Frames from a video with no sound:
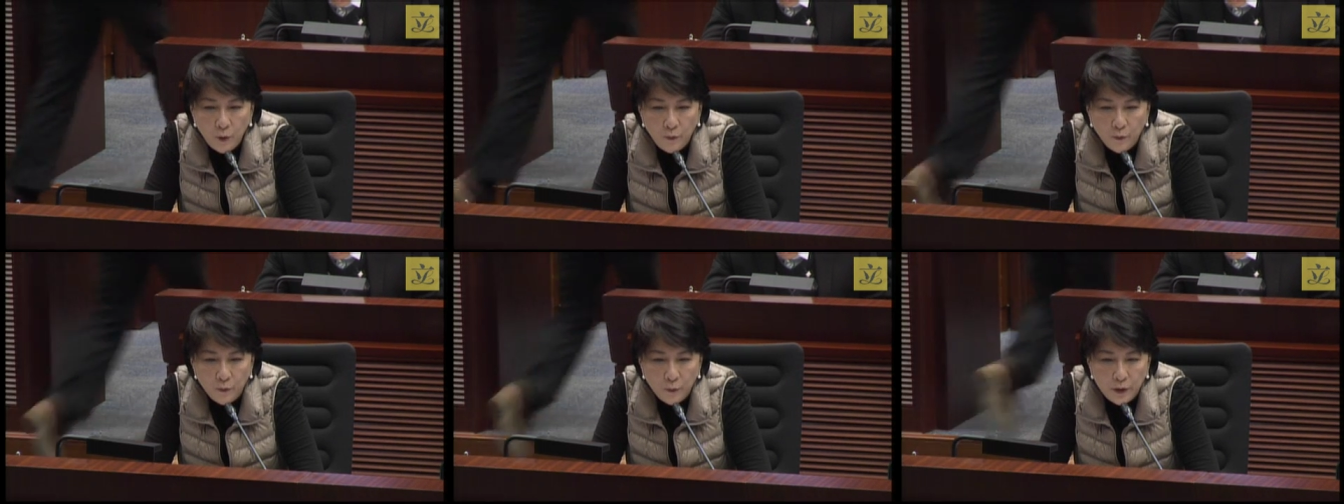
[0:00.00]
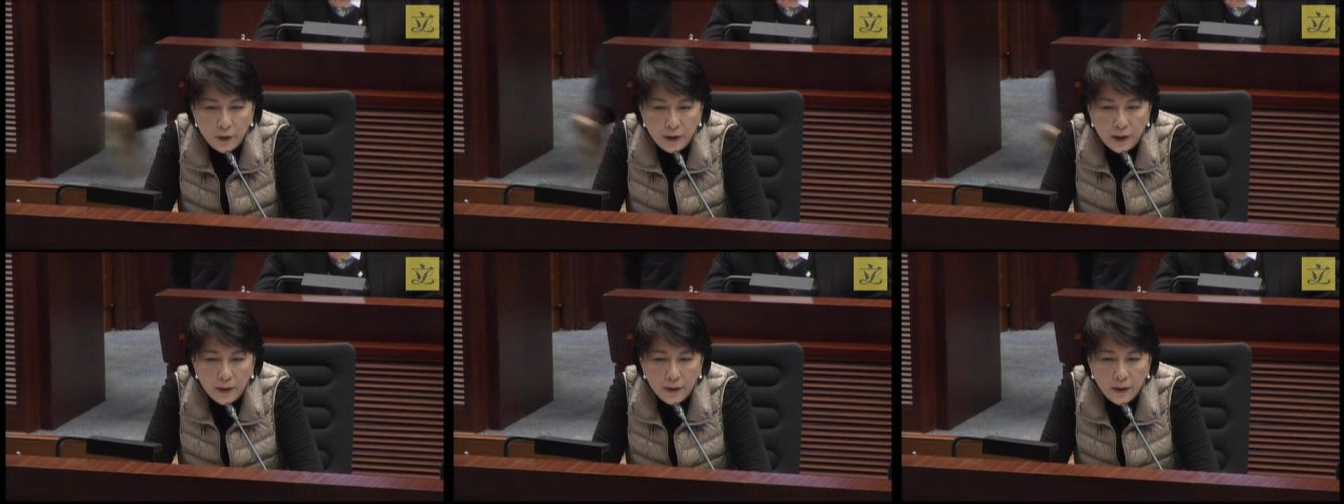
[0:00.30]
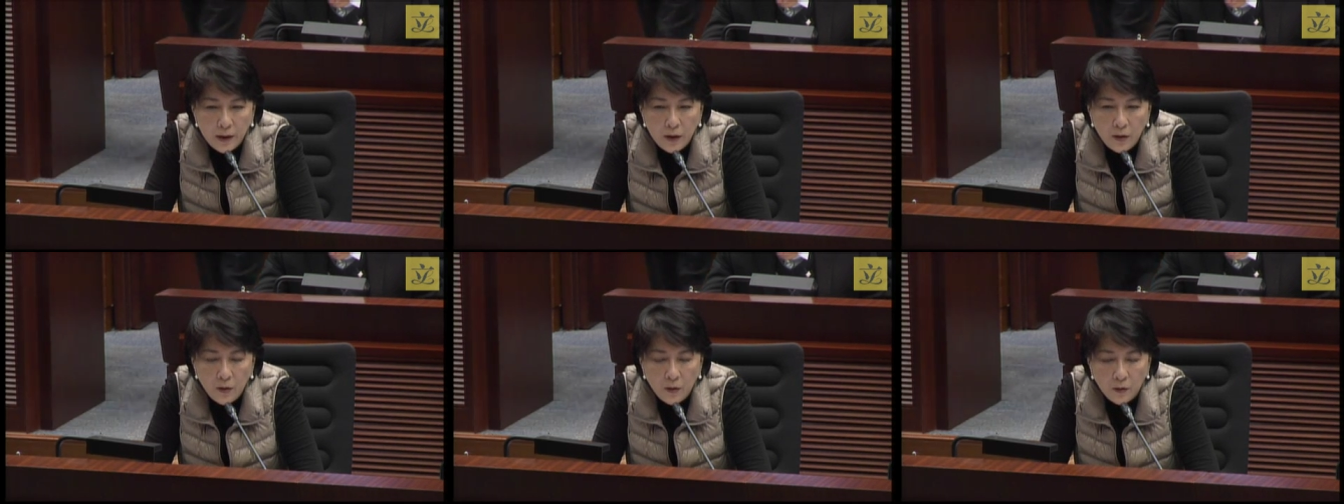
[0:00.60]

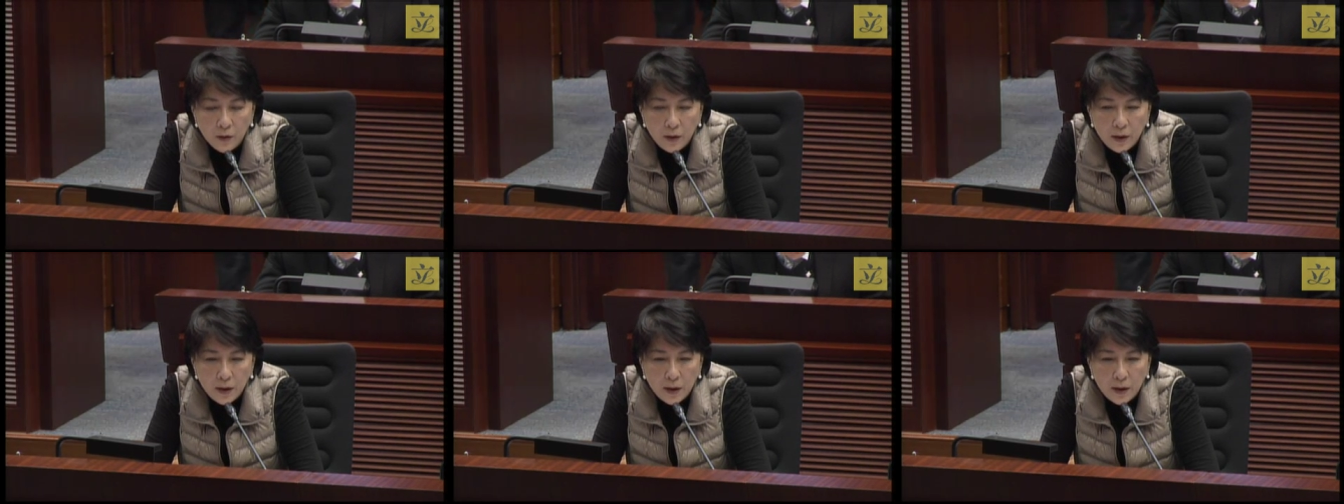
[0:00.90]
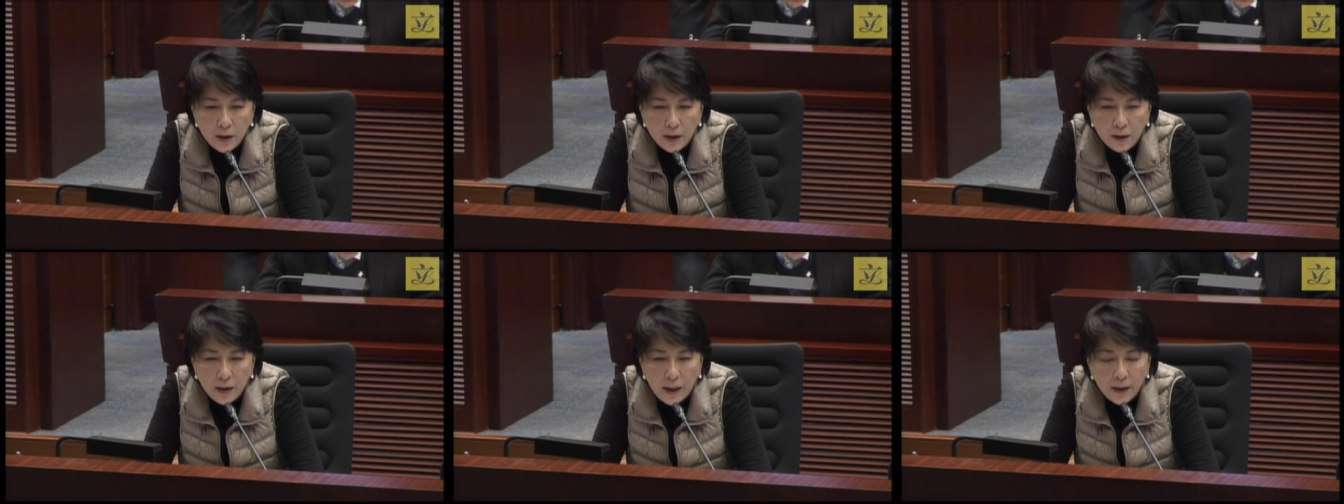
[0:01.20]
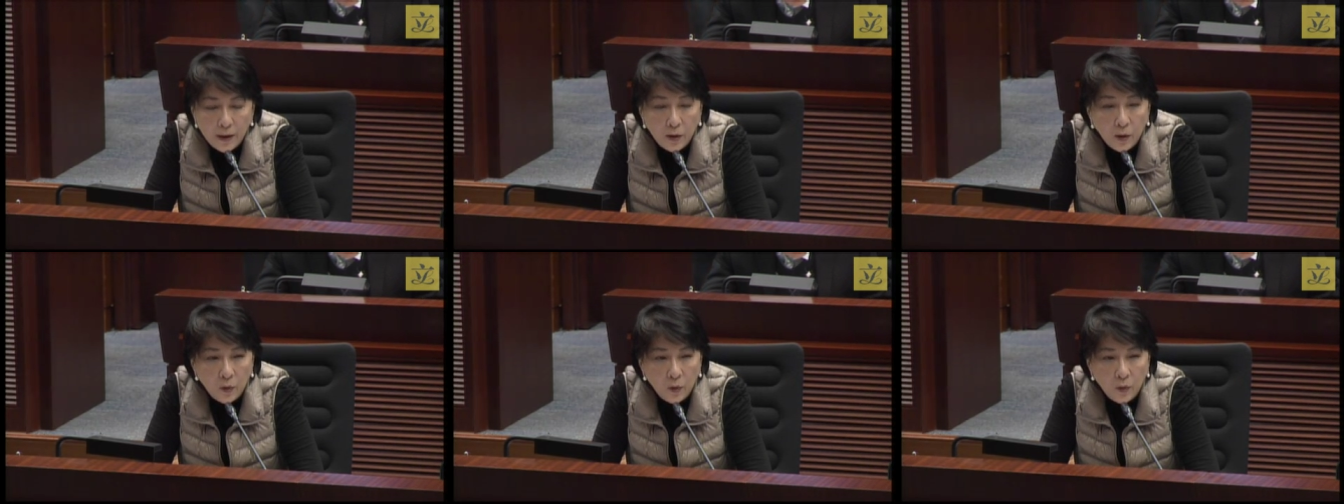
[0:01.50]
CBS may
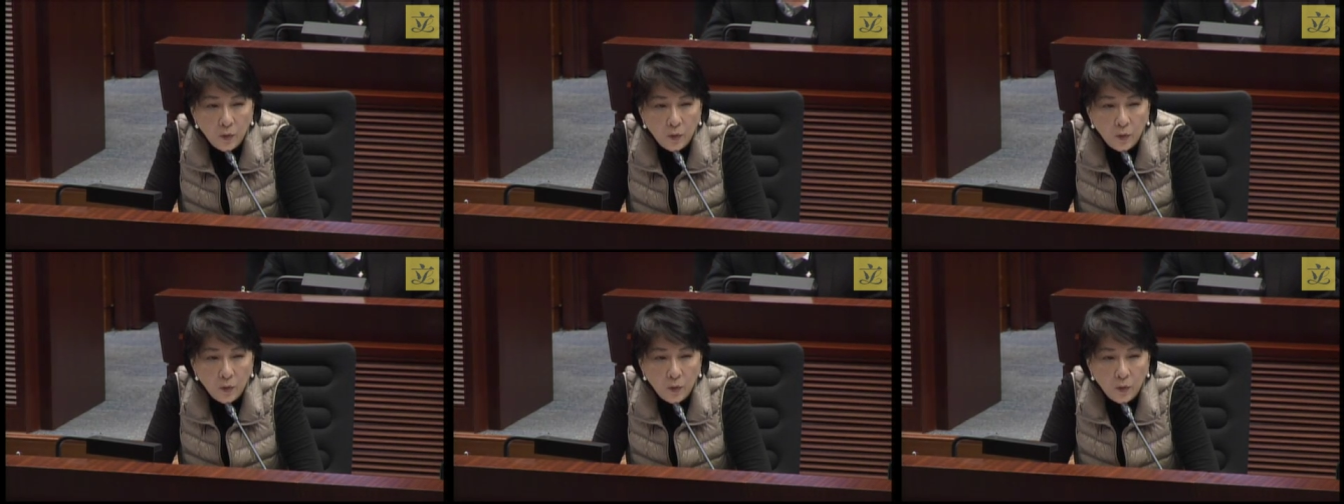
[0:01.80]
uh, be